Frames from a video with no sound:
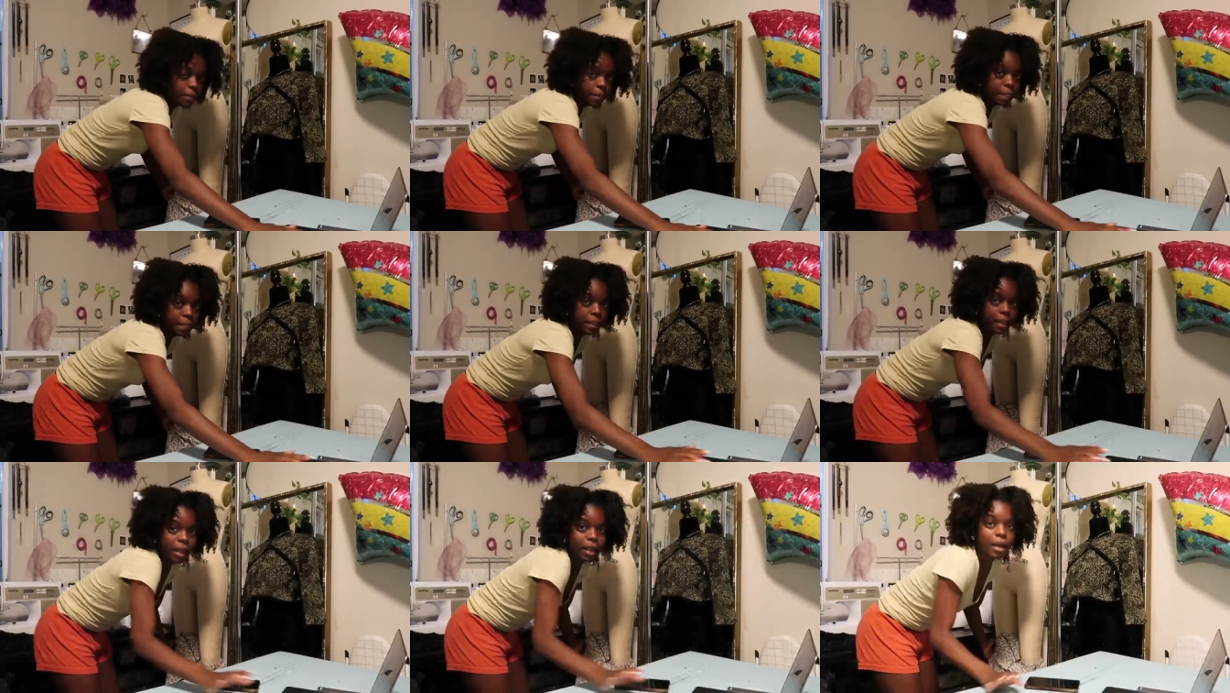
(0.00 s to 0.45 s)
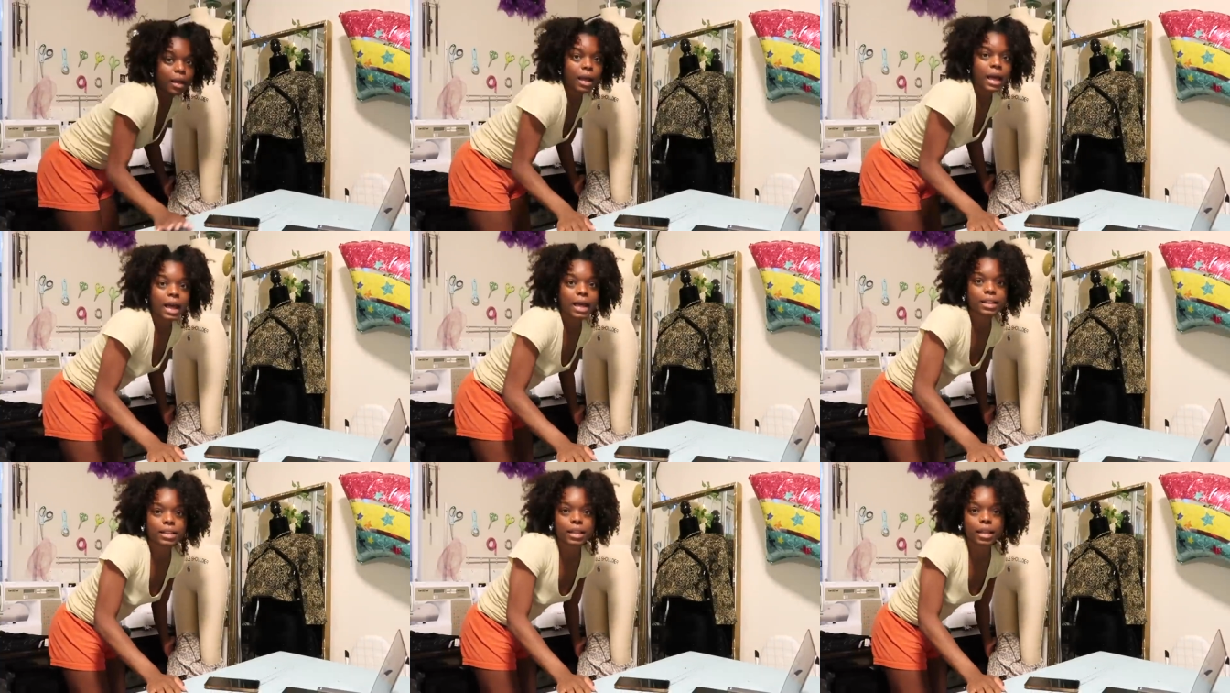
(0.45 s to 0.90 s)
in the middle.
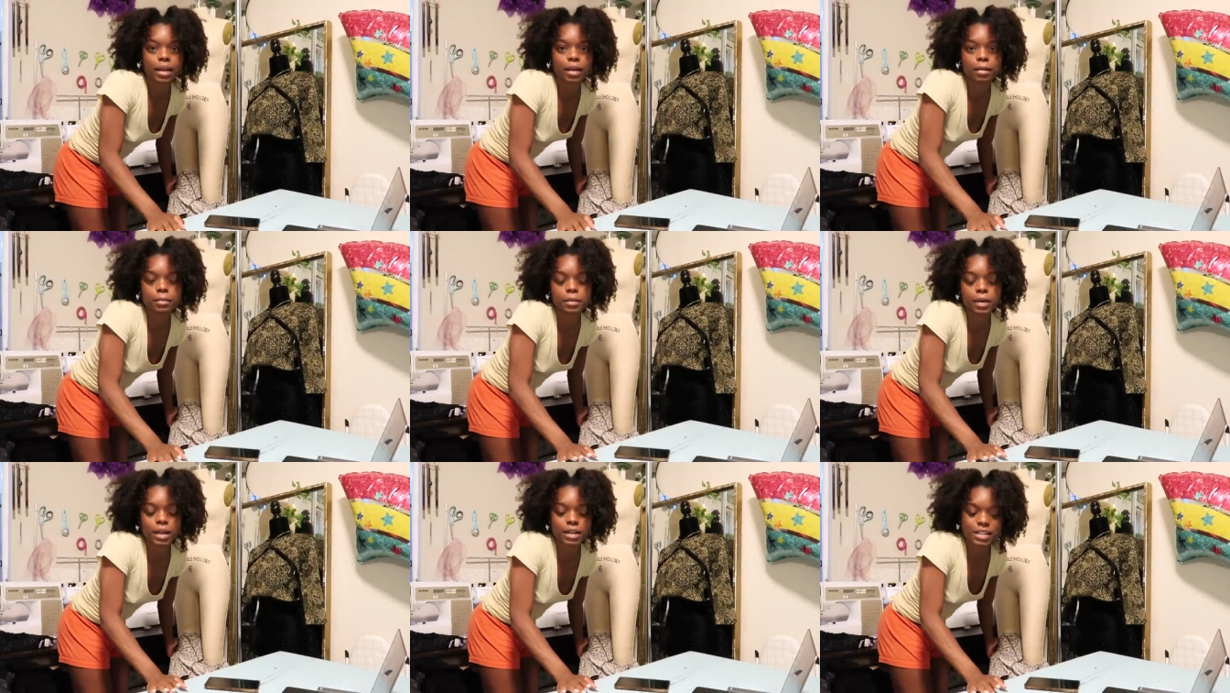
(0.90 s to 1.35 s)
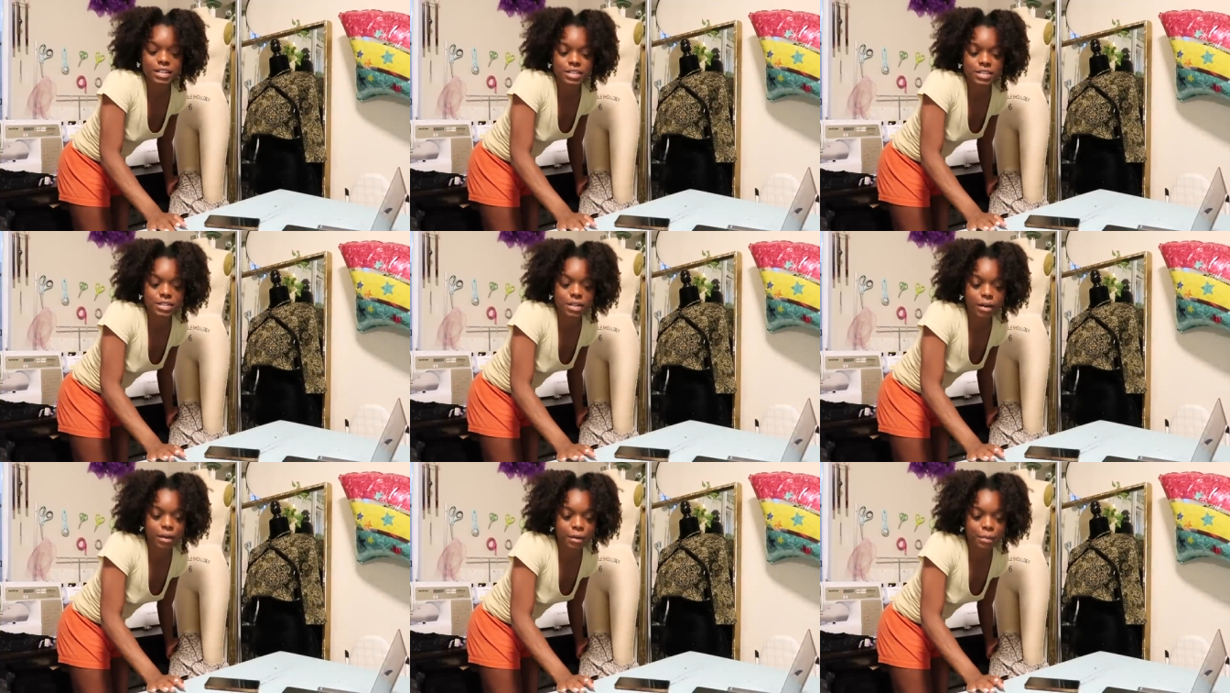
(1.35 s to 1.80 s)
I think I'm gonna
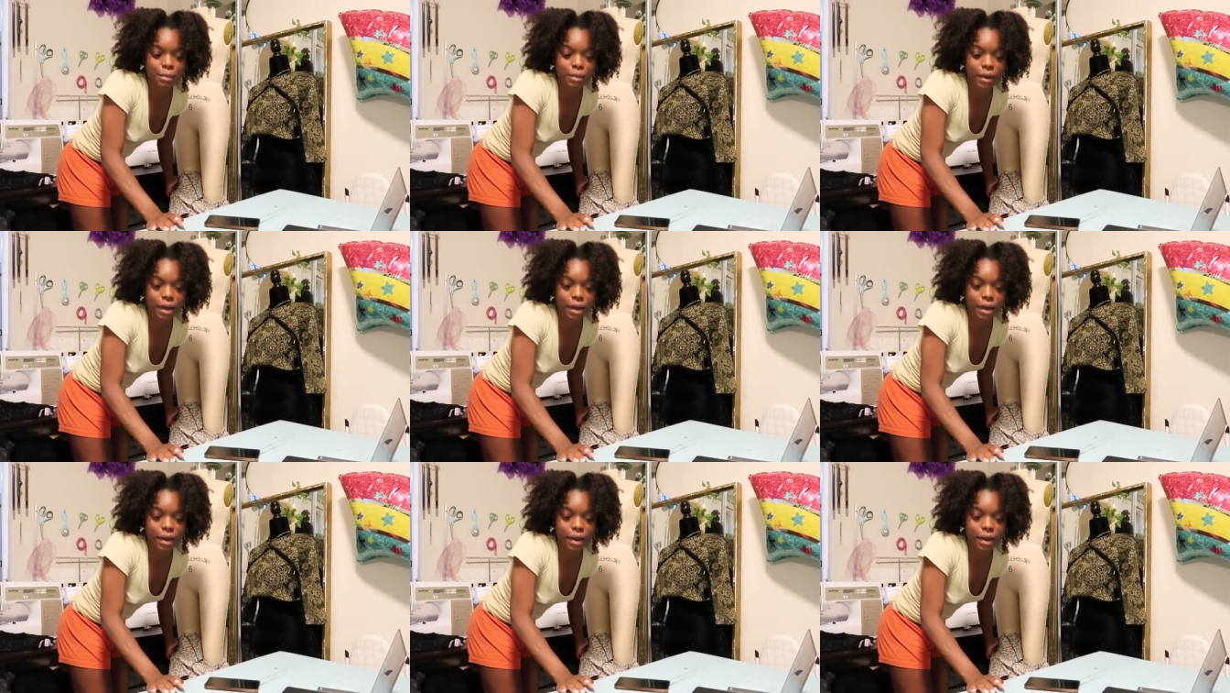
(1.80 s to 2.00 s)
start